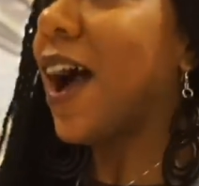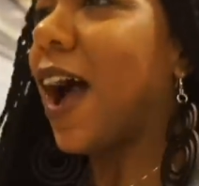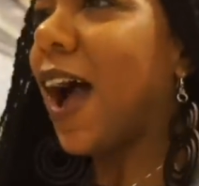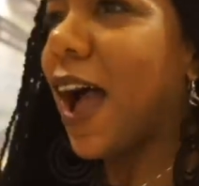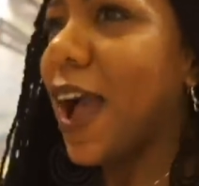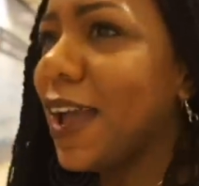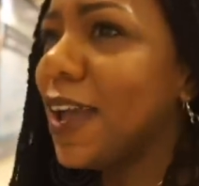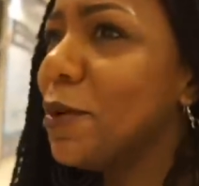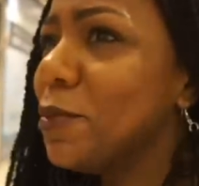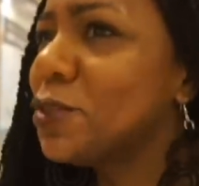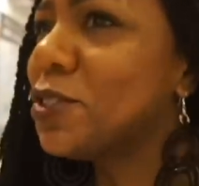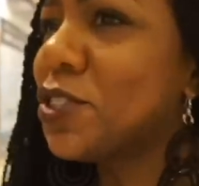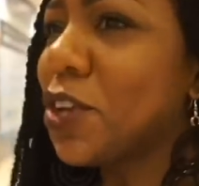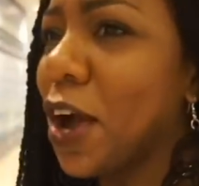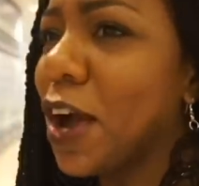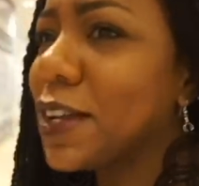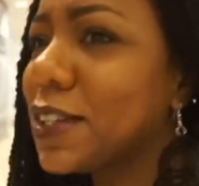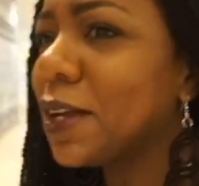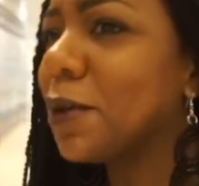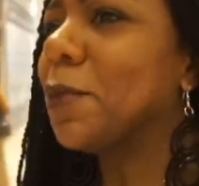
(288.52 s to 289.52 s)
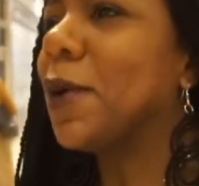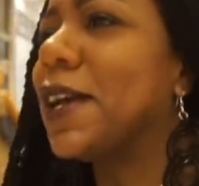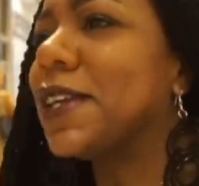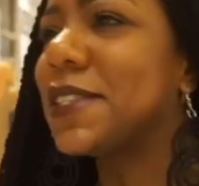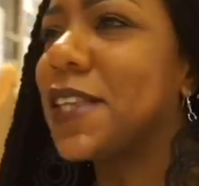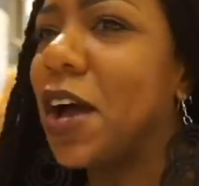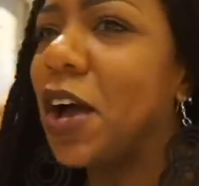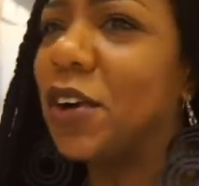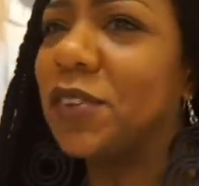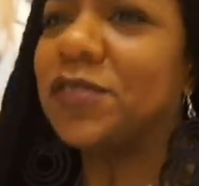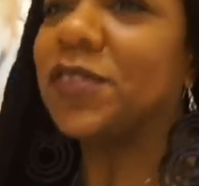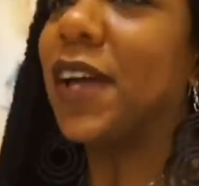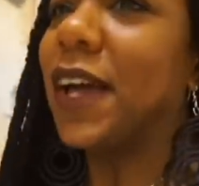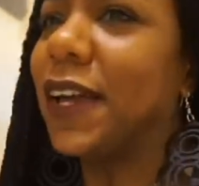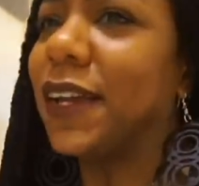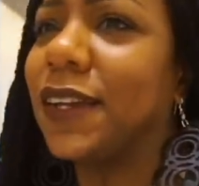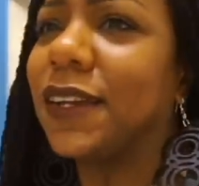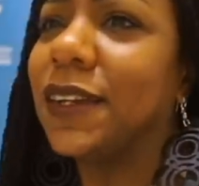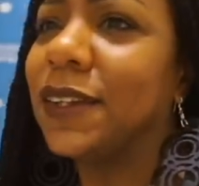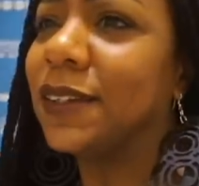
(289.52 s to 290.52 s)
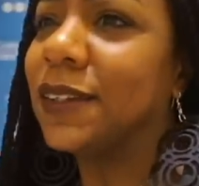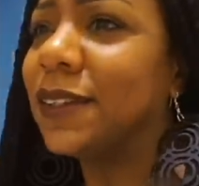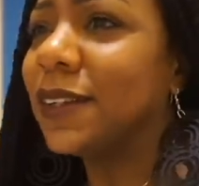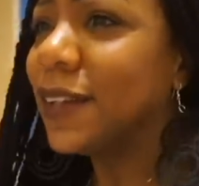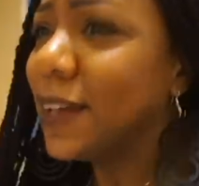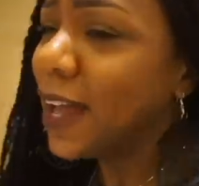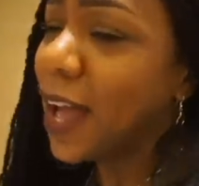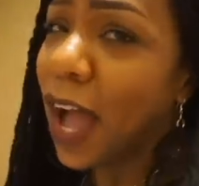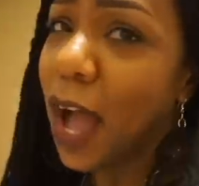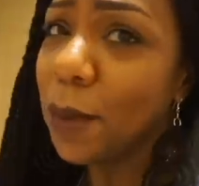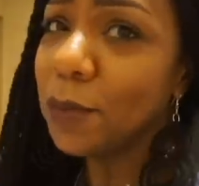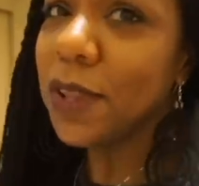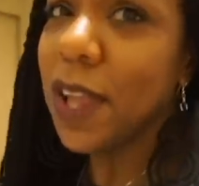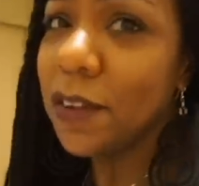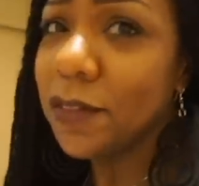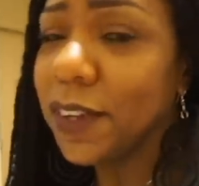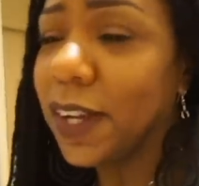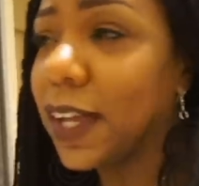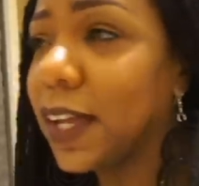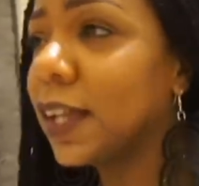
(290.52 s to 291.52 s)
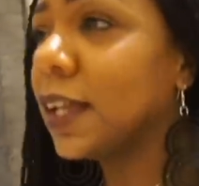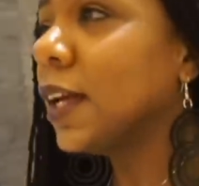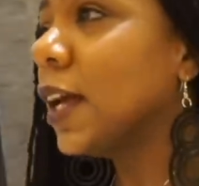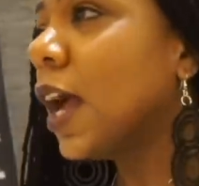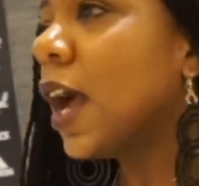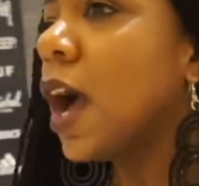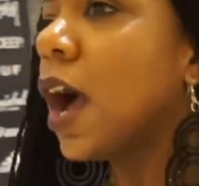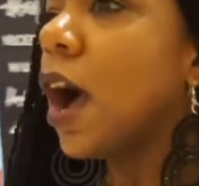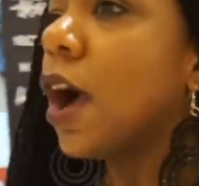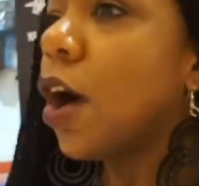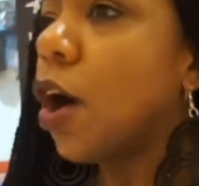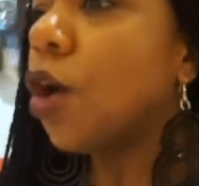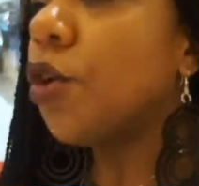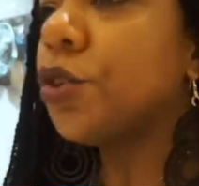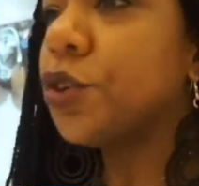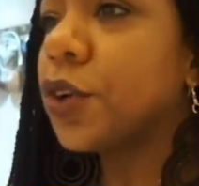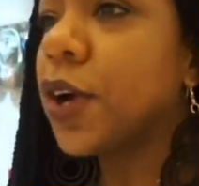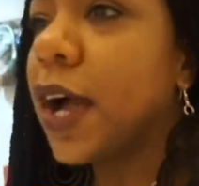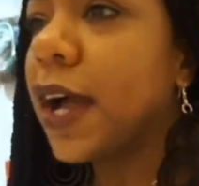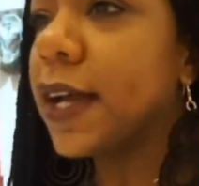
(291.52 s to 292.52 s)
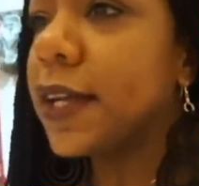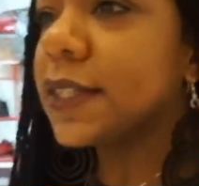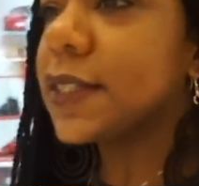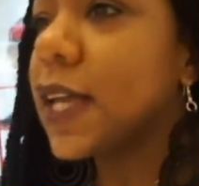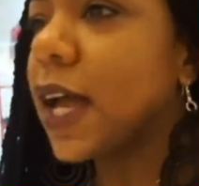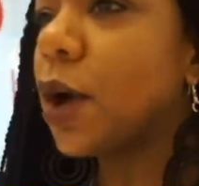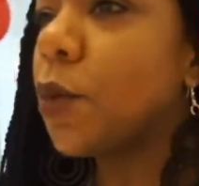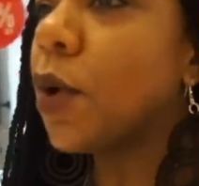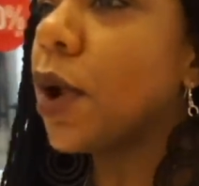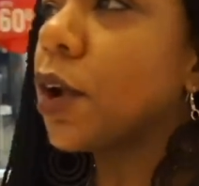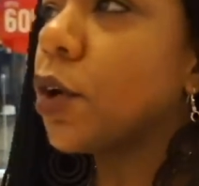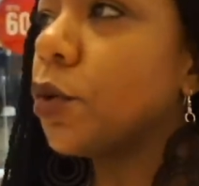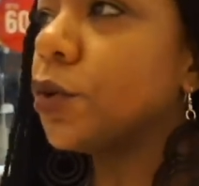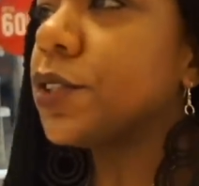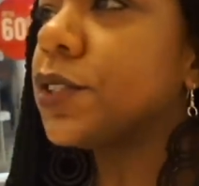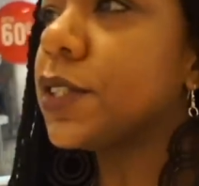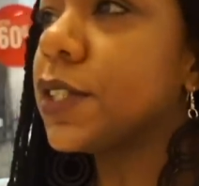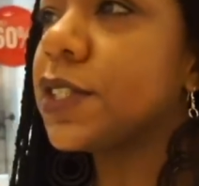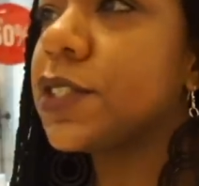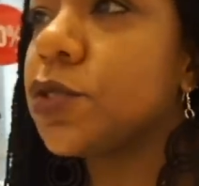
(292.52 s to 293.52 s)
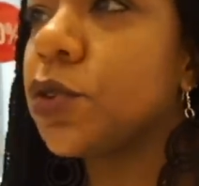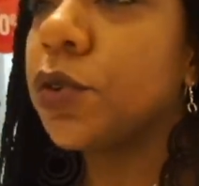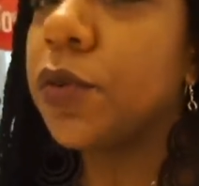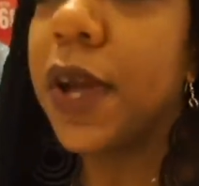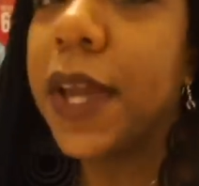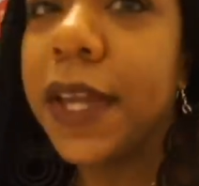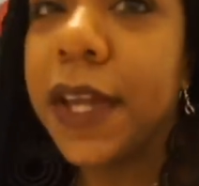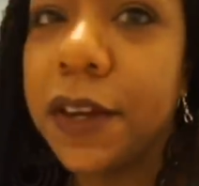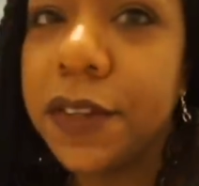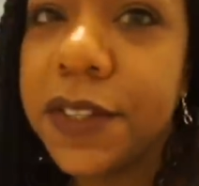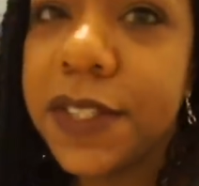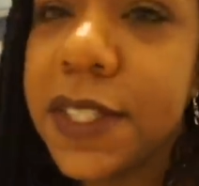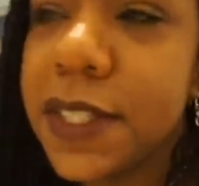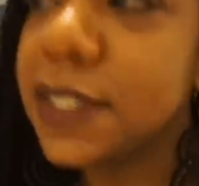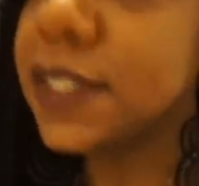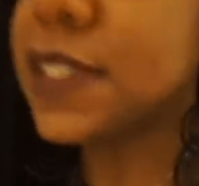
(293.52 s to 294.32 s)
I am shocked at myself. Like, I'm loving it. Oh, you guys, I wanna go into this store right here. This is